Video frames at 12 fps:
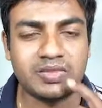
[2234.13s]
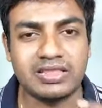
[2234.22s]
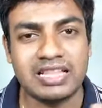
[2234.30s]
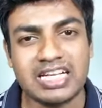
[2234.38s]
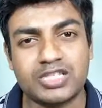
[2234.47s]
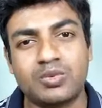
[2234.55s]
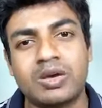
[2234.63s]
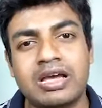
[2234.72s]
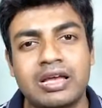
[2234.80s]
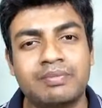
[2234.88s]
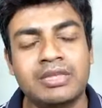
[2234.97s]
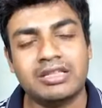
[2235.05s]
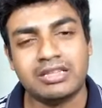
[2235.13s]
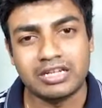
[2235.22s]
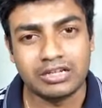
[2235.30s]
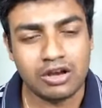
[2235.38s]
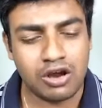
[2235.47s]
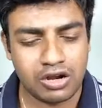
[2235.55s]
That's why
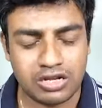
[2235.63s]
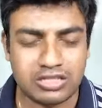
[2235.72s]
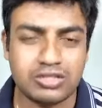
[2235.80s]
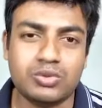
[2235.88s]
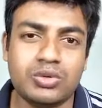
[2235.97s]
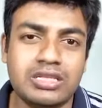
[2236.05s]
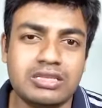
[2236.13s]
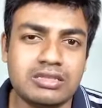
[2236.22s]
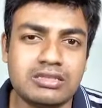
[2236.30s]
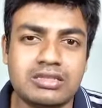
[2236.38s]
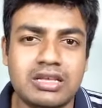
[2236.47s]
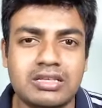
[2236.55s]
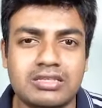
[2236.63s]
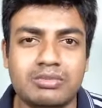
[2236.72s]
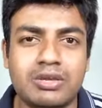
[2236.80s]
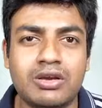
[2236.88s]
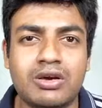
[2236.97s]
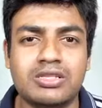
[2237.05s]
that God is doing these things.
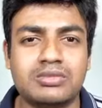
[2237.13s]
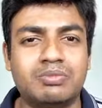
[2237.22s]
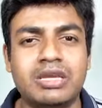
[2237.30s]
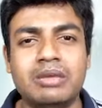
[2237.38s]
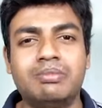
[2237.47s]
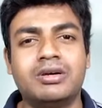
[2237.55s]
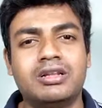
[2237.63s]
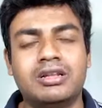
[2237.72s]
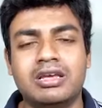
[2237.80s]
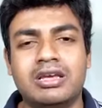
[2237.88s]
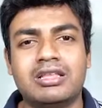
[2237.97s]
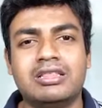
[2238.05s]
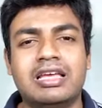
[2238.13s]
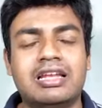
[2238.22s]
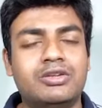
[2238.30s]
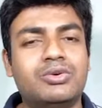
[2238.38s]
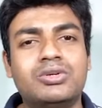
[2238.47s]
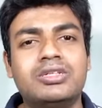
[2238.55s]
Because people, they
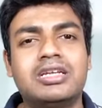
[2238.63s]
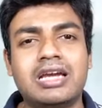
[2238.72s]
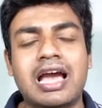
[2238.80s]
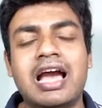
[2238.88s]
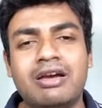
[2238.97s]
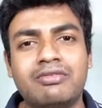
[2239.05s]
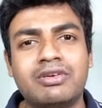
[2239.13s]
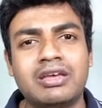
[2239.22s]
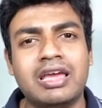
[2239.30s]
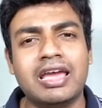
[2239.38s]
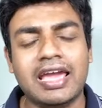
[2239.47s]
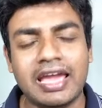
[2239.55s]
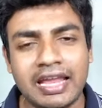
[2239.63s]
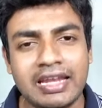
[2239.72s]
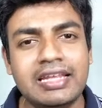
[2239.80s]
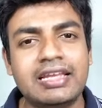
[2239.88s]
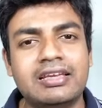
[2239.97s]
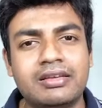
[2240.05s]
don't have
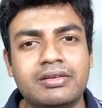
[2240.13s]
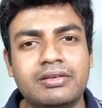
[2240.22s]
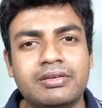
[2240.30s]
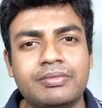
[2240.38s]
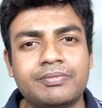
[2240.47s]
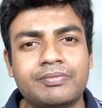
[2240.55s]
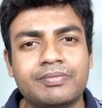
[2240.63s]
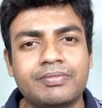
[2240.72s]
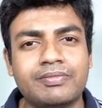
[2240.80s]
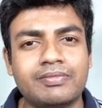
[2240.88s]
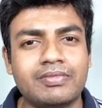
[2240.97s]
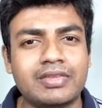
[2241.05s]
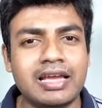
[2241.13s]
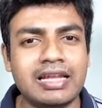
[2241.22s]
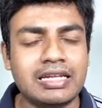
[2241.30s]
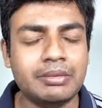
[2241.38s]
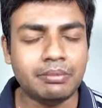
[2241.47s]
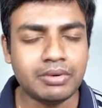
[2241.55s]
any
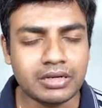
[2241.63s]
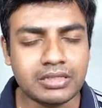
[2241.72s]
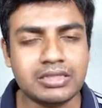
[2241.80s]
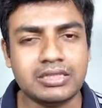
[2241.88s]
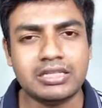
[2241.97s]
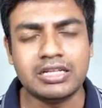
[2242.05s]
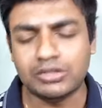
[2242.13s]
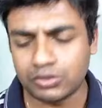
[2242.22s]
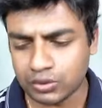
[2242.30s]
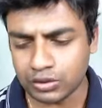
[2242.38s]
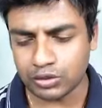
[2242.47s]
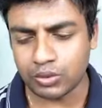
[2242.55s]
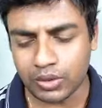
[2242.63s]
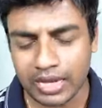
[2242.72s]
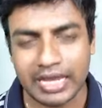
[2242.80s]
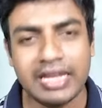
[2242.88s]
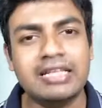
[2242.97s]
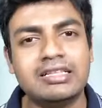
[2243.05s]
burden. They don't do
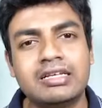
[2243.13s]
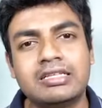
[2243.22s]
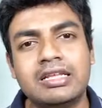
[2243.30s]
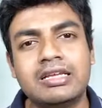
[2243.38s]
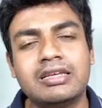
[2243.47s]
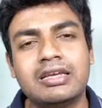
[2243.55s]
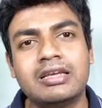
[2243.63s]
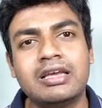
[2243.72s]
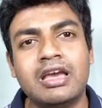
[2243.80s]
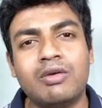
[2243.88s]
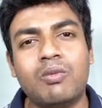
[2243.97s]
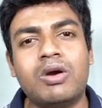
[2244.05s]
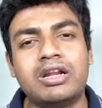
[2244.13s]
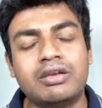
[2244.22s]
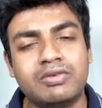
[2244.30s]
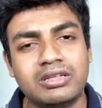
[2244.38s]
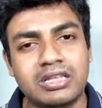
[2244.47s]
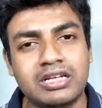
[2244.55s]
anything thinking
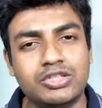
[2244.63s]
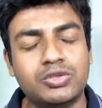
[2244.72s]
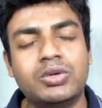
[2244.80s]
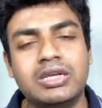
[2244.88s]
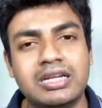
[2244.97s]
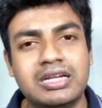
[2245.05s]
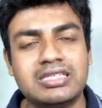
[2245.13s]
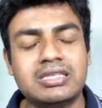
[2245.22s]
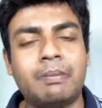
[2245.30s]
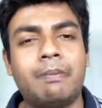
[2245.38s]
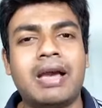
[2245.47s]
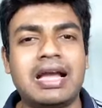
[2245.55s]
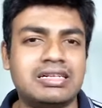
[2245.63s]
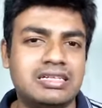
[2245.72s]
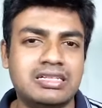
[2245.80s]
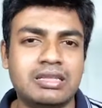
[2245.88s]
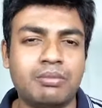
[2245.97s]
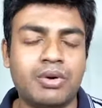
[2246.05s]
whatever they're doing, it is
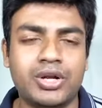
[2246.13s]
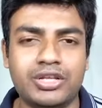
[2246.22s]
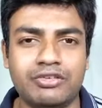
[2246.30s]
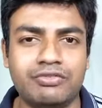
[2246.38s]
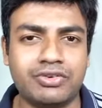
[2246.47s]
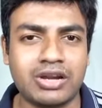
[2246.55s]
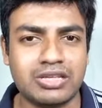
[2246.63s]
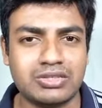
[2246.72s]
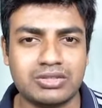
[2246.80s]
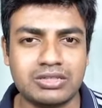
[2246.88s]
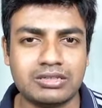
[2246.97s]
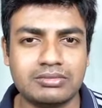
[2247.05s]
impacting the body of Christ.